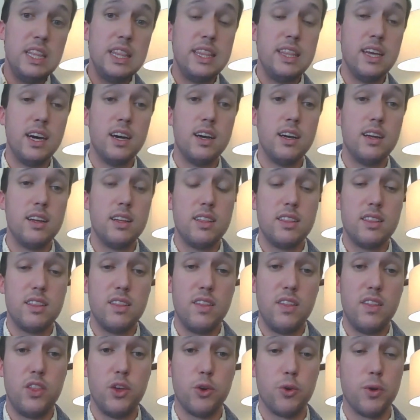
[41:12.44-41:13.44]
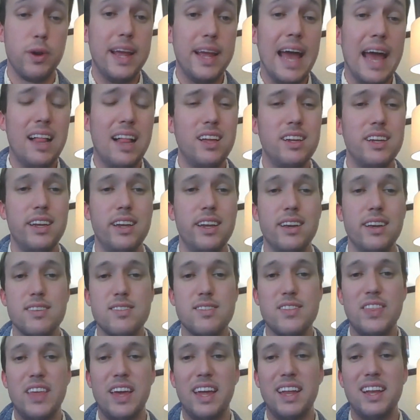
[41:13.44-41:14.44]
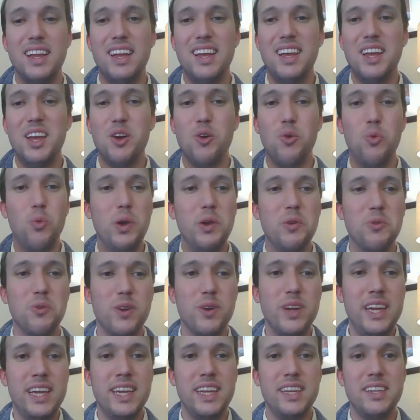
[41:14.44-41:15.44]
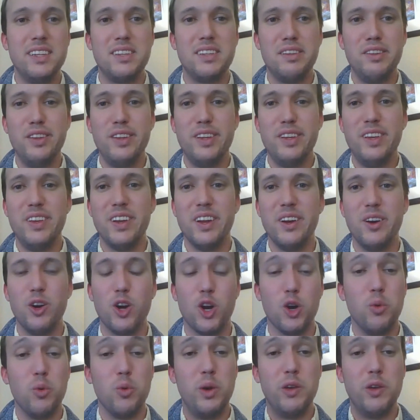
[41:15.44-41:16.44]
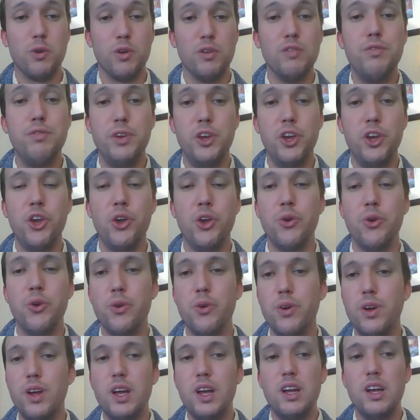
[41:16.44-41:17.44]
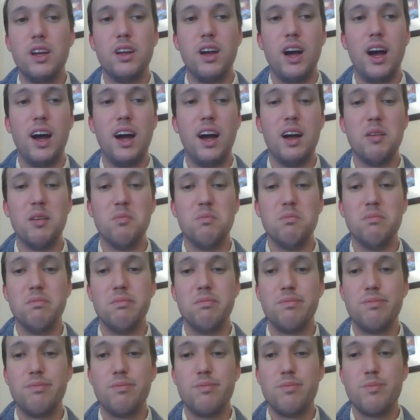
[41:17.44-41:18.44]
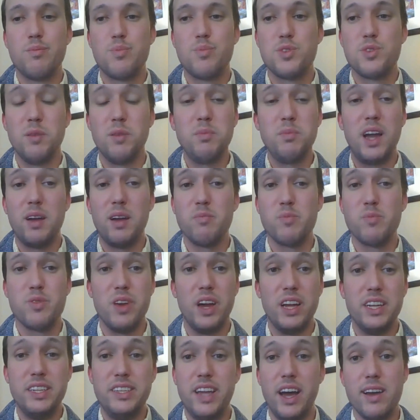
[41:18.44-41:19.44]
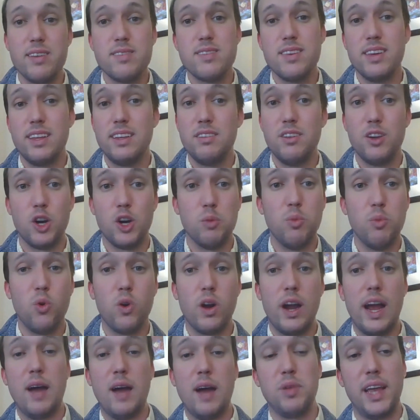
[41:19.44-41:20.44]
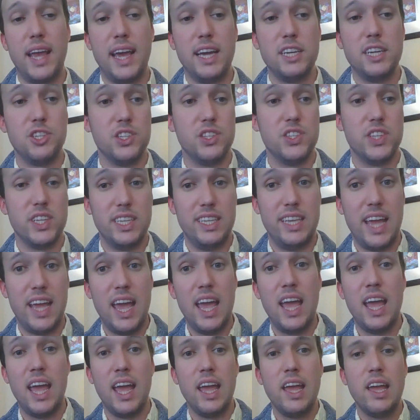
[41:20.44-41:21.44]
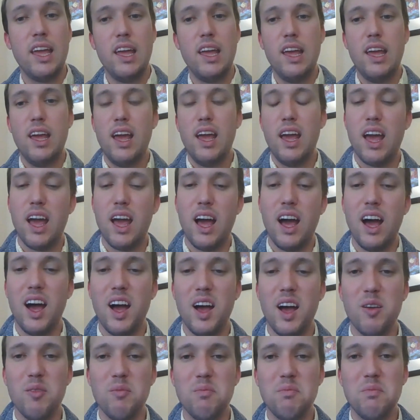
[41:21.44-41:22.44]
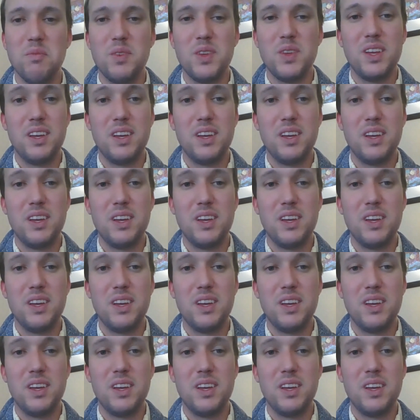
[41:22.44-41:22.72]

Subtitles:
the reality is that we read, or we review um, sometimes a dozen or more applications a day. Um,